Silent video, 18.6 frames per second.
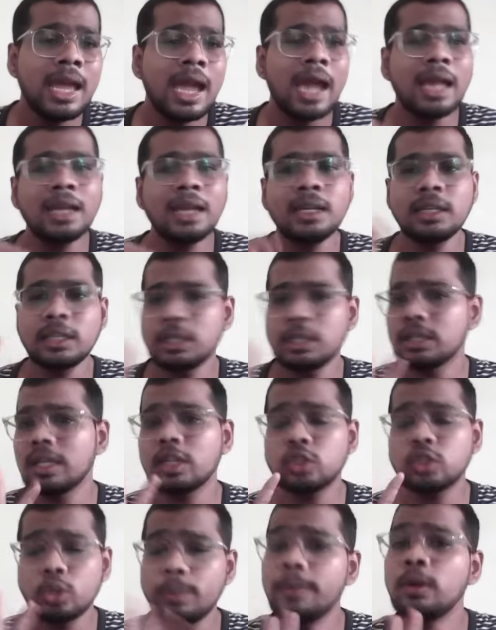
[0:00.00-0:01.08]
and there
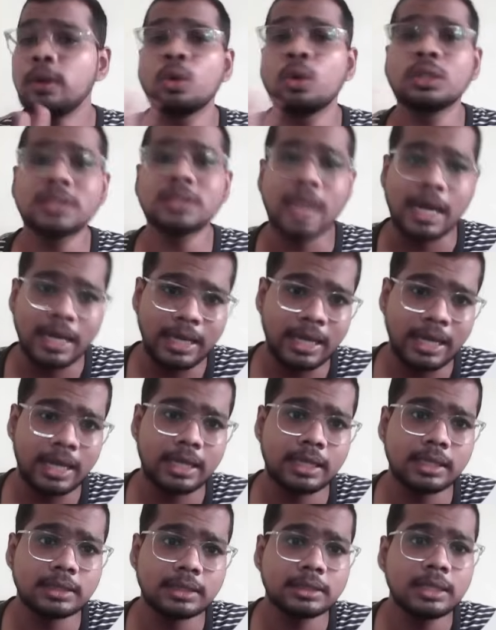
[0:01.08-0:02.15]
should be no standing
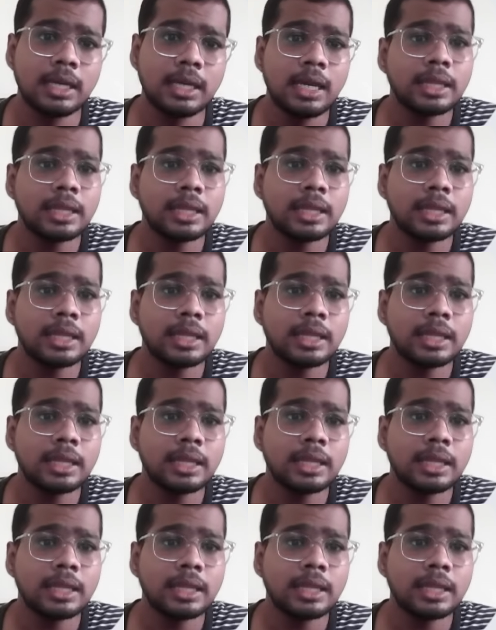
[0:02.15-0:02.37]
arrears.